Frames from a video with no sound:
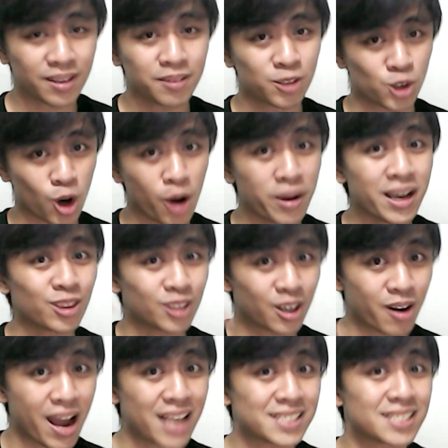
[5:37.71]
Drawing out the
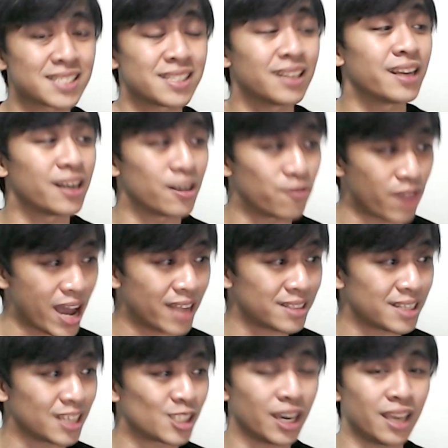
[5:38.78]
grass is still an
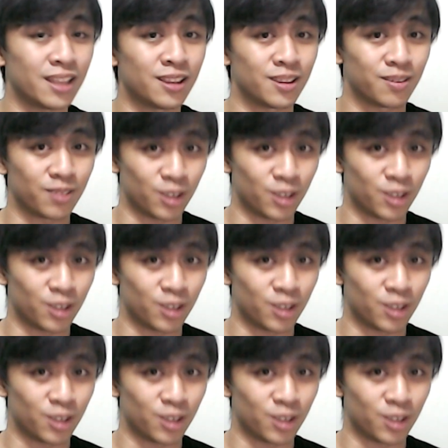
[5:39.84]
advantage in,